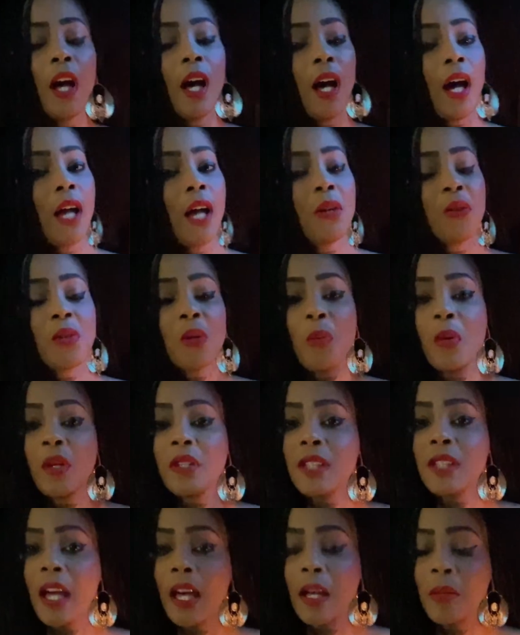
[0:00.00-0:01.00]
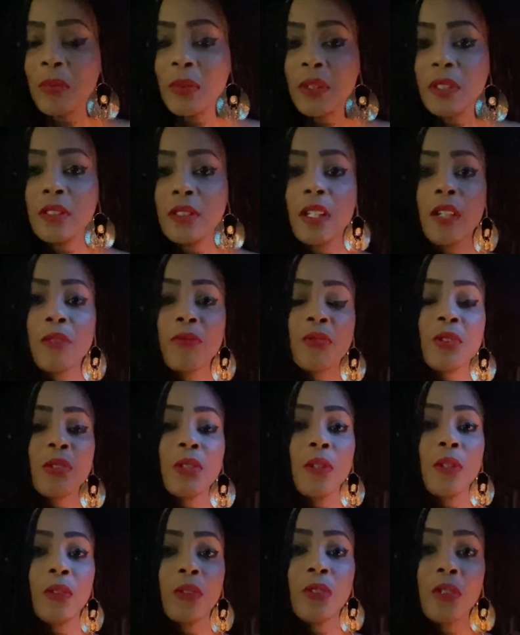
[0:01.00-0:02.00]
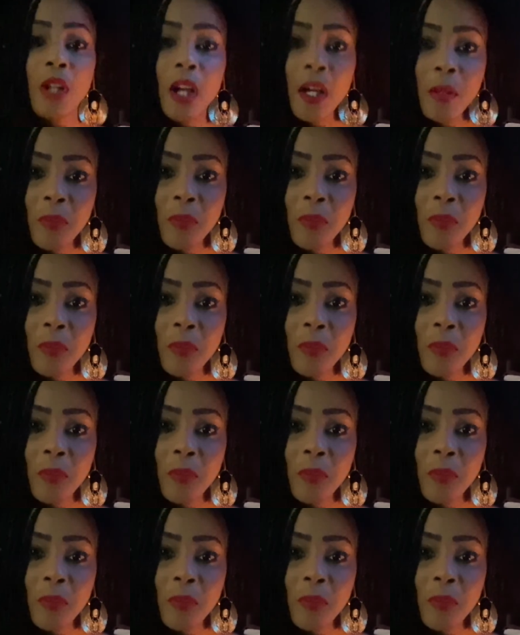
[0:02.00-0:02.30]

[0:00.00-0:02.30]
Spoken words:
I don't know what's happened, I feel a lot